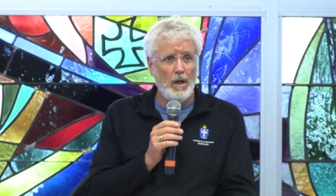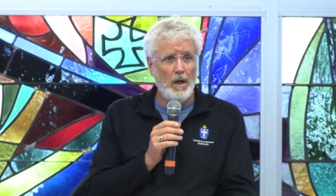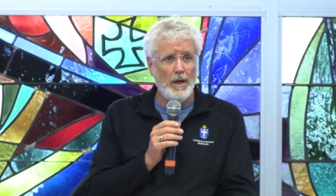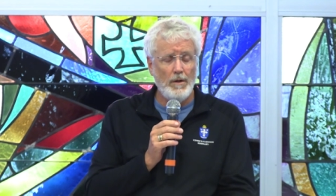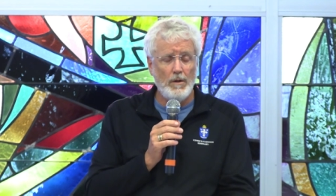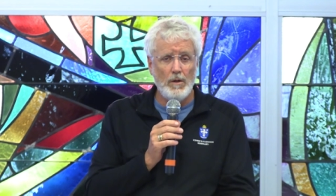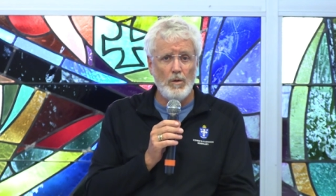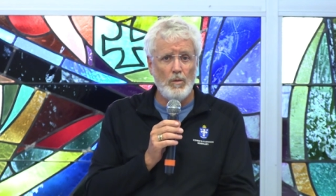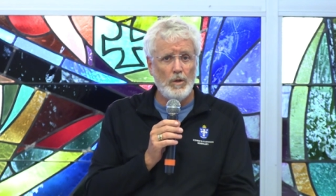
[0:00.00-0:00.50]
I
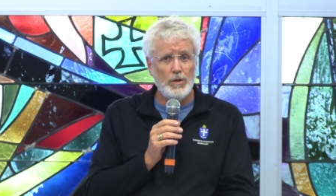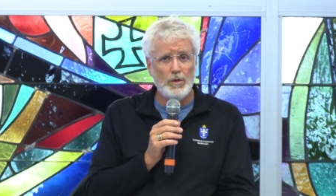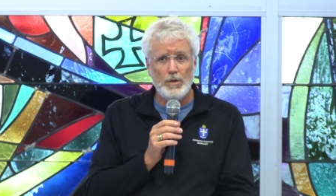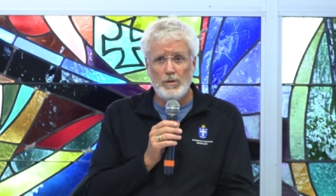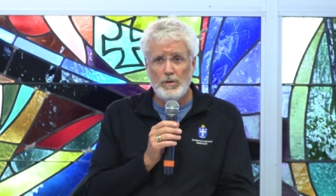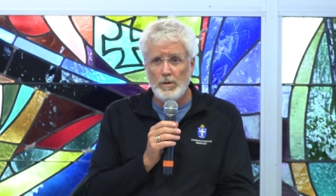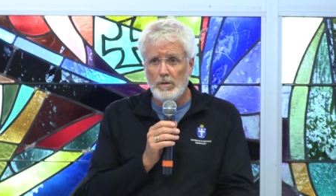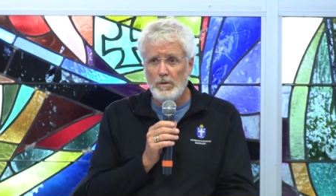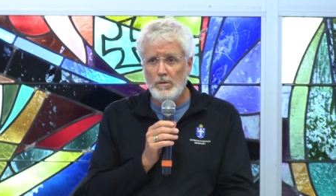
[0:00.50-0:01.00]
don't know what to
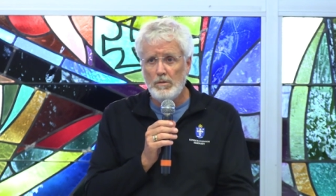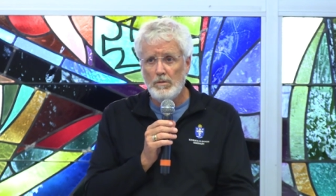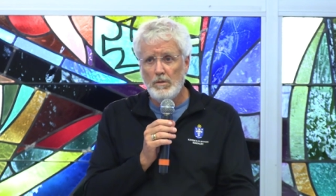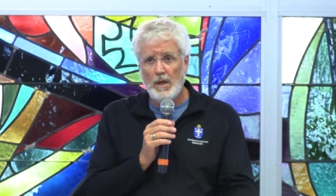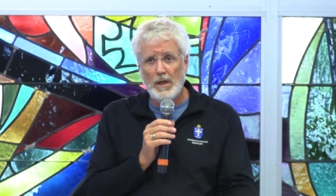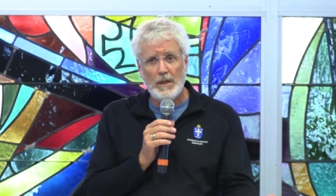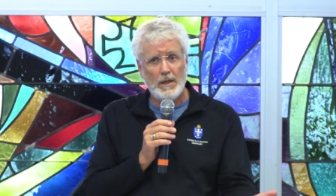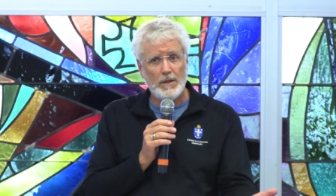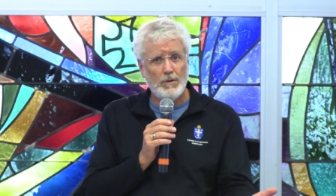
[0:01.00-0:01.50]
do.
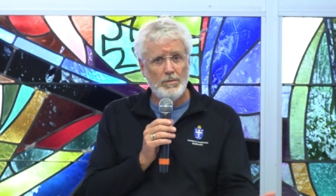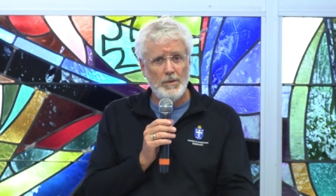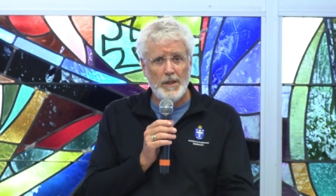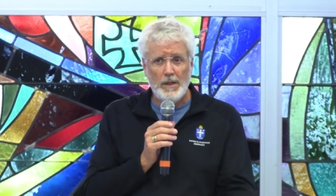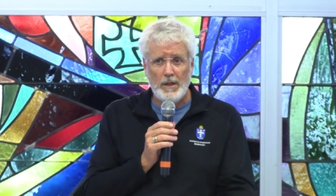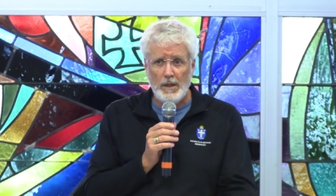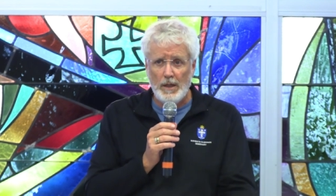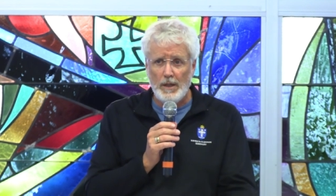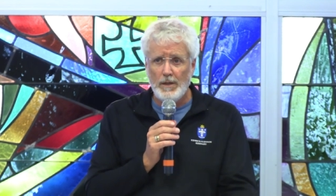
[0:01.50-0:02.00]
I got three
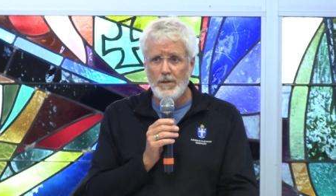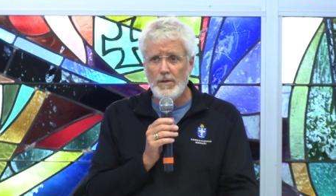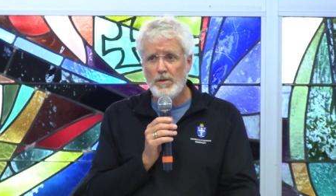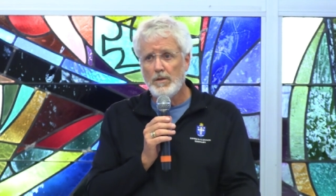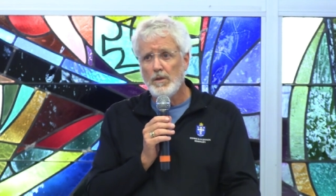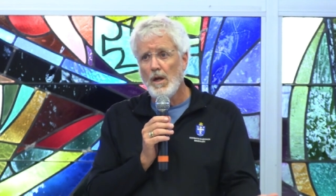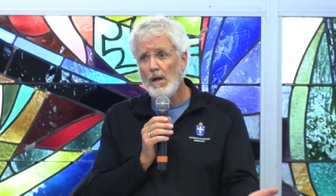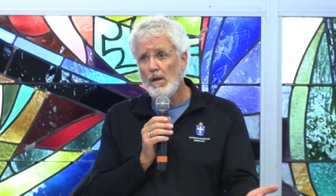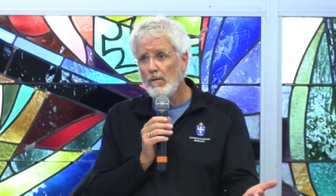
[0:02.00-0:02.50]

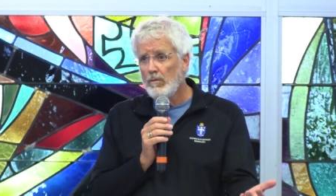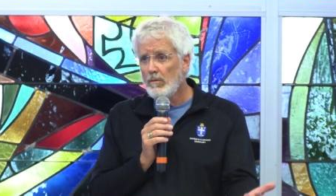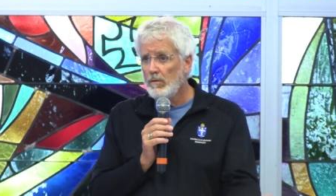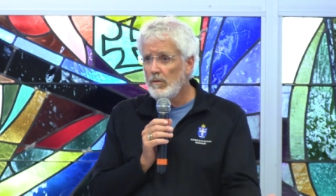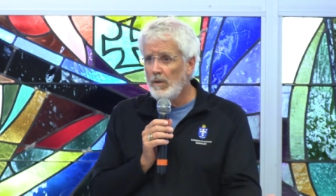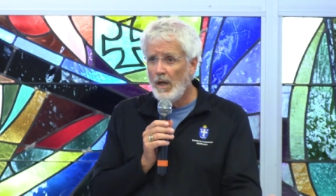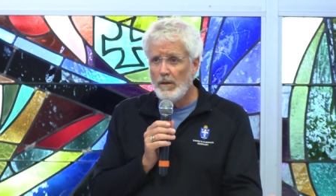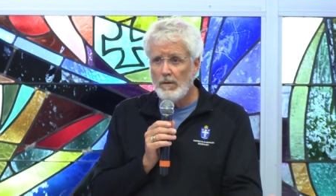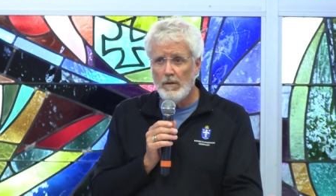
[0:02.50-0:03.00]
kids.
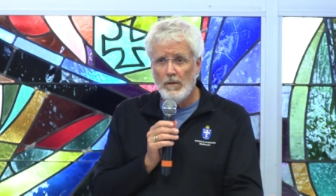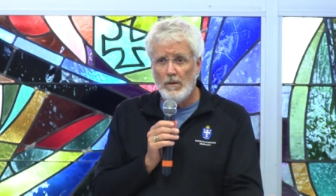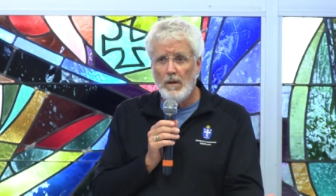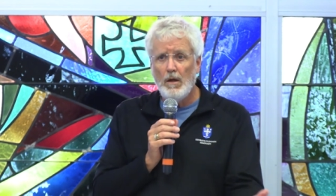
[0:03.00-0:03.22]
We're not.